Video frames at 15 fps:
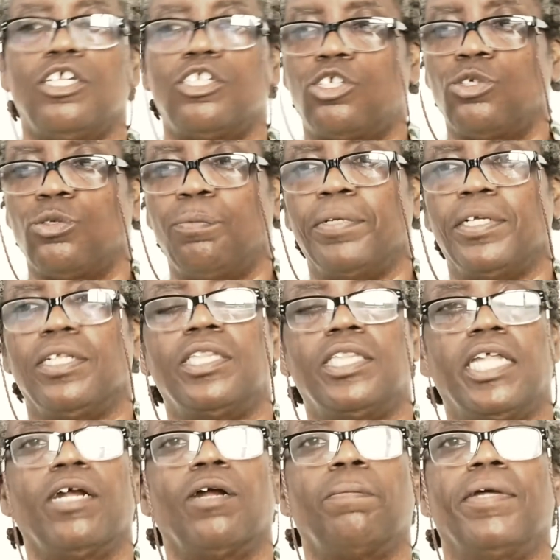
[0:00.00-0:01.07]
to be
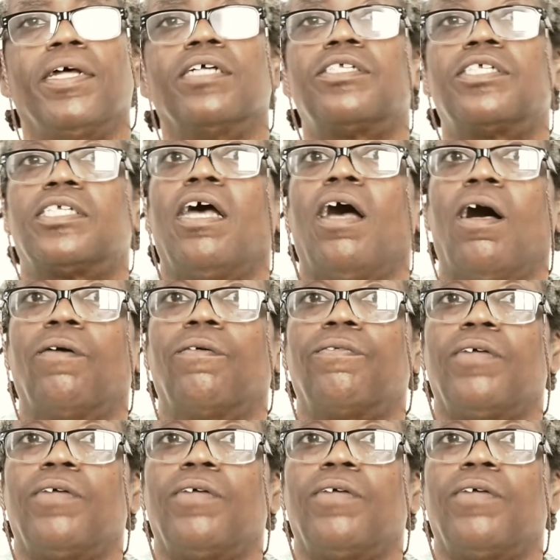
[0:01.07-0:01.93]
their best self.